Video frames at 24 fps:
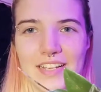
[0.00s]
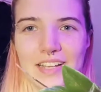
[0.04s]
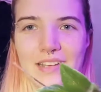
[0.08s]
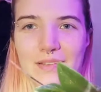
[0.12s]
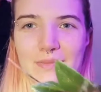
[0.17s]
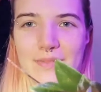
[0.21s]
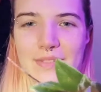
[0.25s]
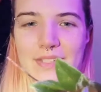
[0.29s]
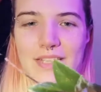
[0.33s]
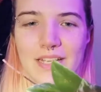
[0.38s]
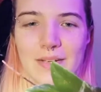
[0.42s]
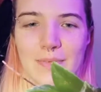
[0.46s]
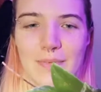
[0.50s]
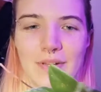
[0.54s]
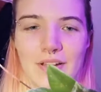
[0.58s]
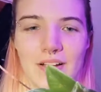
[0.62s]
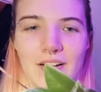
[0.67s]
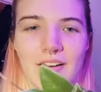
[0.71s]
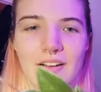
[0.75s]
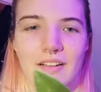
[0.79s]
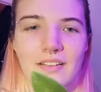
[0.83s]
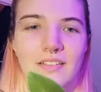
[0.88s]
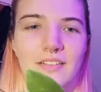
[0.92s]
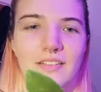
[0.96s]
lipstick
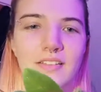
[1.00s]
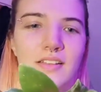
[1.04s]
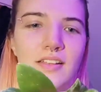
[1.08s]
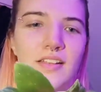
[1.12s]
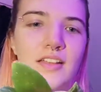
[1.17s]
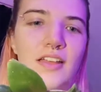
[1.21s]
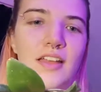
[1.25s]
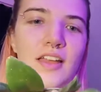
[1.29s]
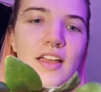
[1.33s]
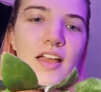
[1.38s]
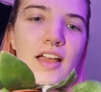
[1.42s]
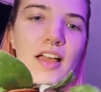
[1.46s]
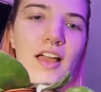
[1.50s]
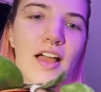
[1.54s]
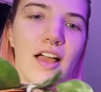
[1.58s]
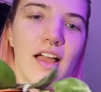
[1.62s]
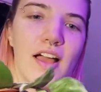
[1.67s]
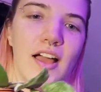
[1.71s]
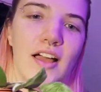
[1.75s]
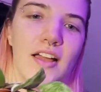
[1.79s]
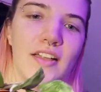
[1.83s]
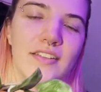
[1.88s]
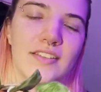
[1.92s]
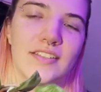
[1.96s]
plant.
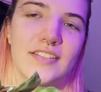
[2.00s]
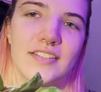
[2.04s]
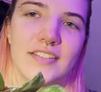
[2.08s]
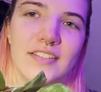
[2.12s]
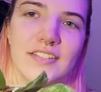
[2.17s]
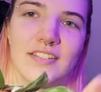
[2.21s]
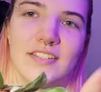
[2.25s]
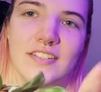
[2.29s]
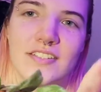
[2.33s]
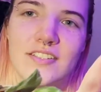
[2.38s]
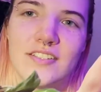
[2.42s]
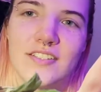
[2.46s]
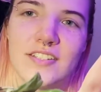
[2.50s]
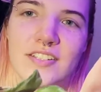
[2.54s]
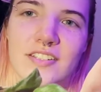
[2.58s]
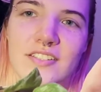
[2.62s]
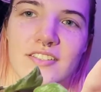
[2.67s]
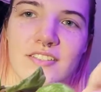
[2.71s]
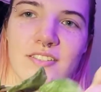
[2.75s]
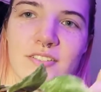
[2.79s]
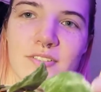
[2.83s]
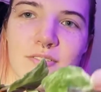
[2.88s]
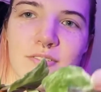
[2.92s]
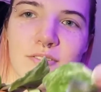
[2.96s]
And she is
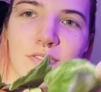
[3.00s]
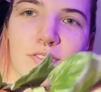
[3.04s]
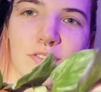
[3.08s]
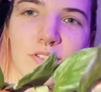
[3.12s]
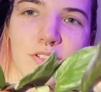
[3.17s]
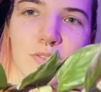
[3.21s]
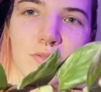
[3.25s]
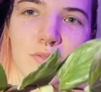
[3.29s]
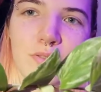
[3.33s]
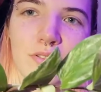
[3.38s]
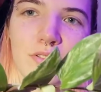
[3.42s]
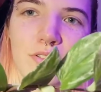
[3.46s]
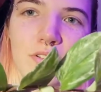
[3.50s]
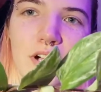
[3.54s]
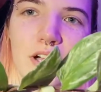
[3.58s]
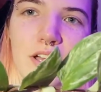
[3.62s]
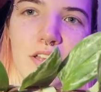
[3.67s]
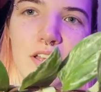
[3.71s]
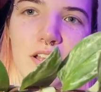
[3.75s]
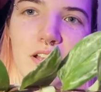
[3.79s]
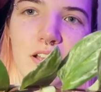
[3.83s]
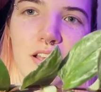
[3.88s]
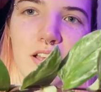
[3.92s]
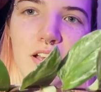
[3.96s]
so adorable,
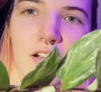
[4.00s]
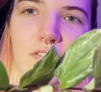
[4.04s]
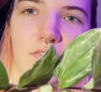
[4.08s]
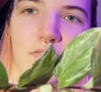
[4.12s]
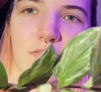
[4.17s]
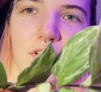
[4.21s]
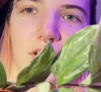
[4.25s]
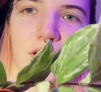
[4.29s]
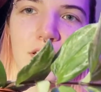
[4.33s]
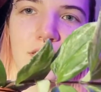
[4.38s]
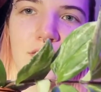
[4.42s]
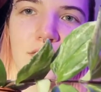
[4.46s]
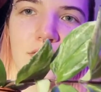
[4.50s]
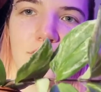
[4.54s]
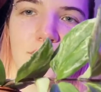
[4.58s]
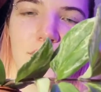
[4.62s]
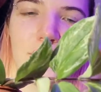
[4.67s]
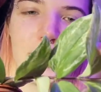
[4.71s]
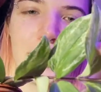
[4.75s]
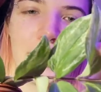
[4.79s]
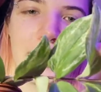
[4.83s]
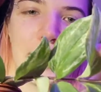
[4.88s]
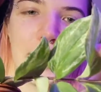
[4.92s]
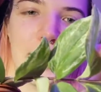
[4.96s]
and I love like the
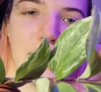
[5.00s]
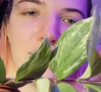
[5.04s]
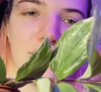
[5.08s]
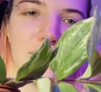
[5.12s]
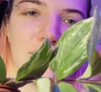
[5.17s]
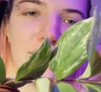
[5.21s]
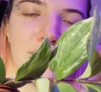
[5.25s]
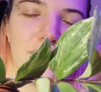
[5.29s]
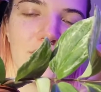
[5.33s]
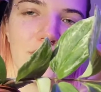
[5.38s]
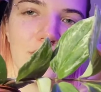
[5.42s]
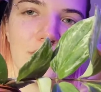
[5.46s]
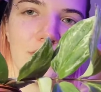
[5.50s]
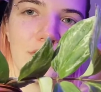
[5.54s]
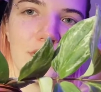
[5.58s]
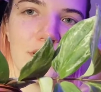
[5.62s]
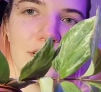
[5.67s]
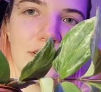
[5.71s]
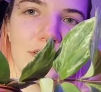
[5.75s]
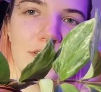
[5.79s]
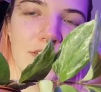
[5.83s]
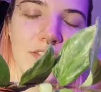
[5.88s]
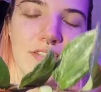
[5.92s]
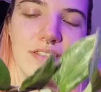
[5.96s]
variegation on
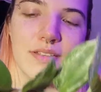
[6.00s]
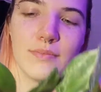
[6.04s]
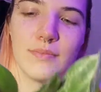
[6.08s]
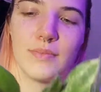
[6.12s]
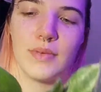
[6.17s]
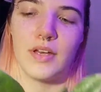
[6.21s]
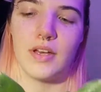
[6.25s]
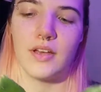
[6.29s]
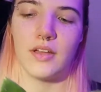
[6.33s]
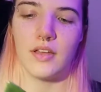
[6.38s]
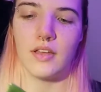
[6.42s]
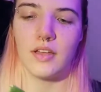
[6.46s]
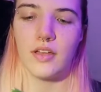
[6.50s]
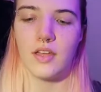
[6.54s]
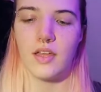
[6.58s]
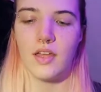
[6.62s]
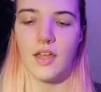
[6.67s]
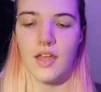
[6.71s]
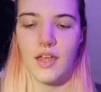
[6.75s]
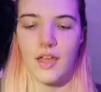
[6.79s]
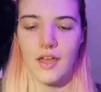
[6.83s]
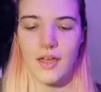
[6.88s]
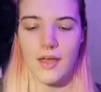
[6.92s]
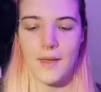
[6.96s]
this, but
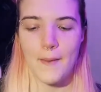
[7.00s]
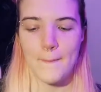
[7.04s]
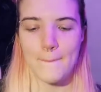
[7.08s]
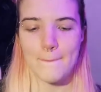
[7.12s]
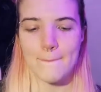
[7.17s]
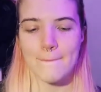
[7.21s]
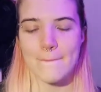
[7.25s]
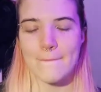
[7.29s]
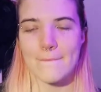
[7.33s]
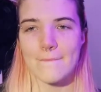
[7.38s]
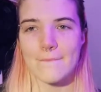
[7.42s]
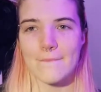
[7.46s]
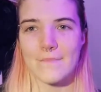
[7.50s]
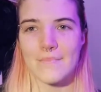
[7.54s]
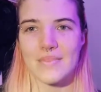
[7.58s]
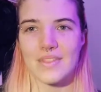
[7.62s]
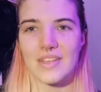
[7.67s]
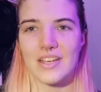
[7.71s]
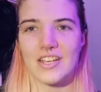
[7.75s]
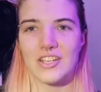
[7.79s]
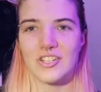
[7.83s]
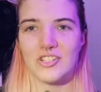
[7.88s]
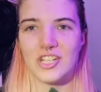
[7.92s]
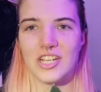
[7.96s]

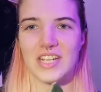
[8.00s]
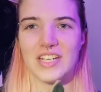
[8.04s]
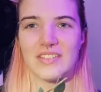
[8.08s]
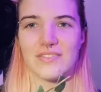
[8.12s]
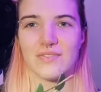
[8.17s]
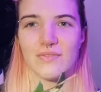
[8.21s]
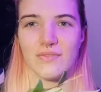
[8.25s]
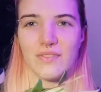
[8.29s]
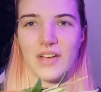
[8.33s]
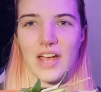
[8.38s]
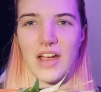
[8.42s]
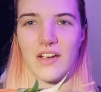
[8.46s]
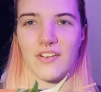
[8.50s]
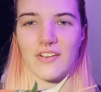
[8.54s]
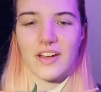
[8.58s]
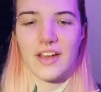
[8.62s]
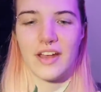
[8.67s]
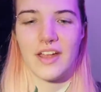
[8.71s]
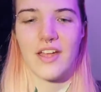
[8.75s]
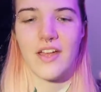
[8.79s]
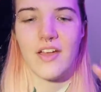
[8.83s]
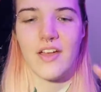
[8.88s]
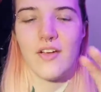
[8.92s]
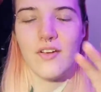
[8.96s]
she's
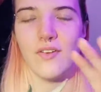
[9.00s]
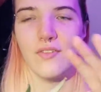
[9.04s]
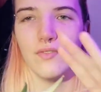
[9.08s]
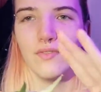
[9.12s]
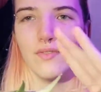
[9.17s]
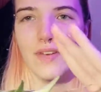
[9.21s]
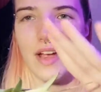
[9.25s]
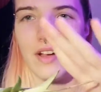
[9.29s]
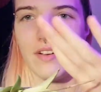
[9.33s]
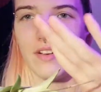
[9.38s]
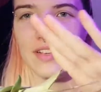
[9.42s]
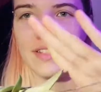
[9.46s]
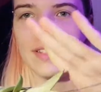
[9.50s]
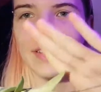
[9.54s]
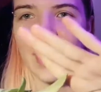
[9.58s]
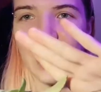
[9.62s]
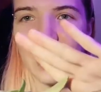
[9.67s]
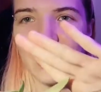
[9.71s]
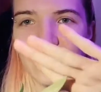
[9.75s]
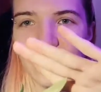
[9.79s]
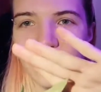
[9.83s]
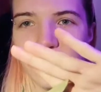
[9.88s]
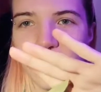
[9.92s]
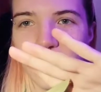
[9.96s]
very
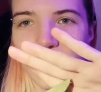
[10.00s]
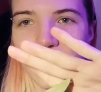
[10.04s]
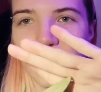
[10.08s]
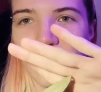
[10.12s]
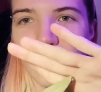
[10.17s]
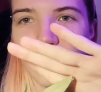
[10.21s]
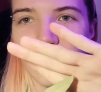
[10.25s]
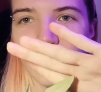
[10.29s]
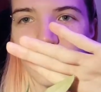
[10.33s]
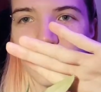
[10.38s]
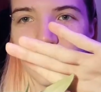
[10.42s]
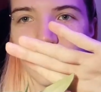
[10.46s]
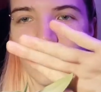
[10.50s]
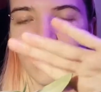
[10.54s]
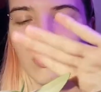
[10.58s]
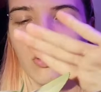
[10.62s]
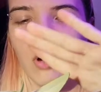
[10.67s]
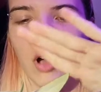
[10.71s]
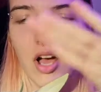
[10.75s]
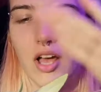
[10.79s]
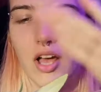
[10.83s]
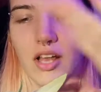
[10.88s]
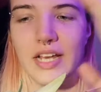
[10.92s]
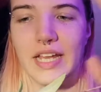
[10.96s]
sad. She's like lost
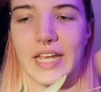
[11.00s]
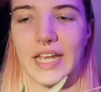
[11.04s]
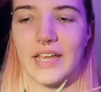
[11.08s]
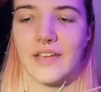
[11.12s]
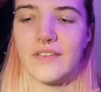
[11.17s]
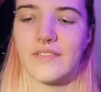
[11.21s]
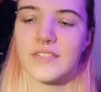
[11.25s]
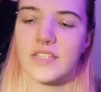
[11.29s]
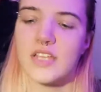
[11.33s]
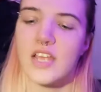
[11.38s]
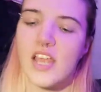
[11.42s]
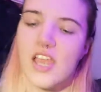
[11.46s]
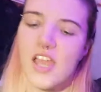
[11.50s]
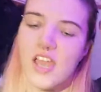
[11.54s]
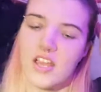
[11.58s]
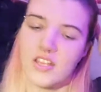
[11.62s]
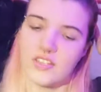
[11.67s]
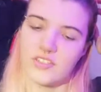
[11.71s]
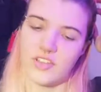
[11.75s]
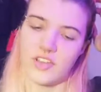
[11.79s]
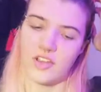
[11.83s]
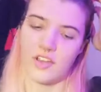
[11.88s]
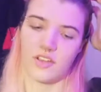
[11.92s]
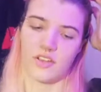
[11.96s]
all her leaves.
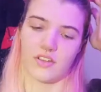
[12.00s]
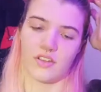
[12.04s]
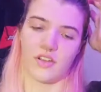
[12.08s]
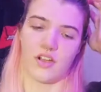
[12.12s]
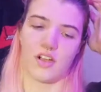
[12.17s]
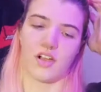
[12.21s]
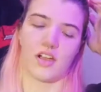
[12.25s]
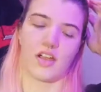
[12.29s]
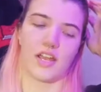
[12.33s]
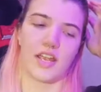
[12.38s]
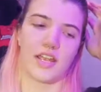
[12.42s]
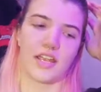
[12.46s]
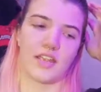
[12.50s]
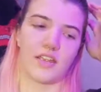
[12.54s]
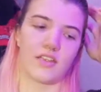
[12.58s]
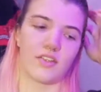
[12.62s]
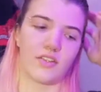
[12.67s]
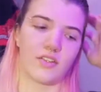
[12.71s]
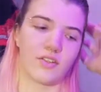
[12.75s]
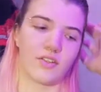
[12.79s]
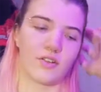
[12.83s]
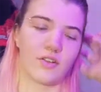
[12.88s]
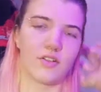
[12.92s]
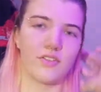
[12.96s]
So
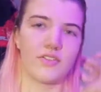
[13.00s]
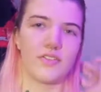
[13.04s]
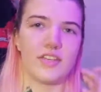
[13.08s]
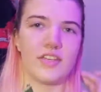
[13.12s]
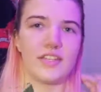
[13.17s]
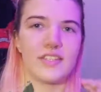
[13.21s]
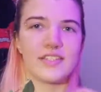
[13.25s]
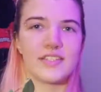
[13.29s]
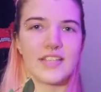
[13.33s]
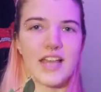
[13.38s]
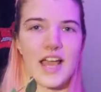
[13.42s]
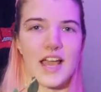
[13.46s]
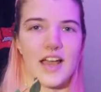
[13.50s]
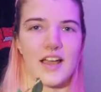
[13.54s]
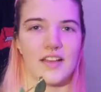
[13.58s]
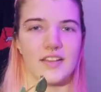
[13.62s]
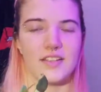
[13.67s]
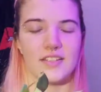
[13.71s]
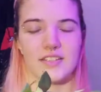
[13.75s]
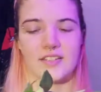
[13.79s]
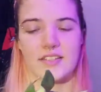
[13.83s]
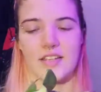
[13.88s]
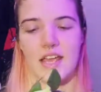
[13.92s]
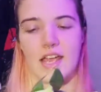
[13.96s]
I got this
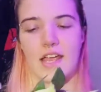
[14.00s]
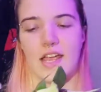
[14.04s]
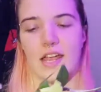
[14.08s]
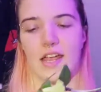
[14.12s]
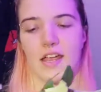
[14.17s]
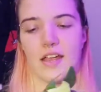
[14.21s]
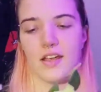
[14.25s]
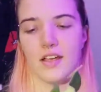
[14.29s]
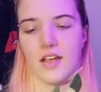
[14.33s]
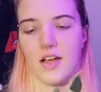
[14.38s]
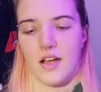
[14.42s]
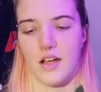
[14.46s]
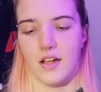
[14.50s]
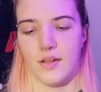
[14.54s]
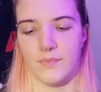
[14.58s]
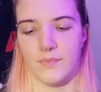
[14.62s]
as a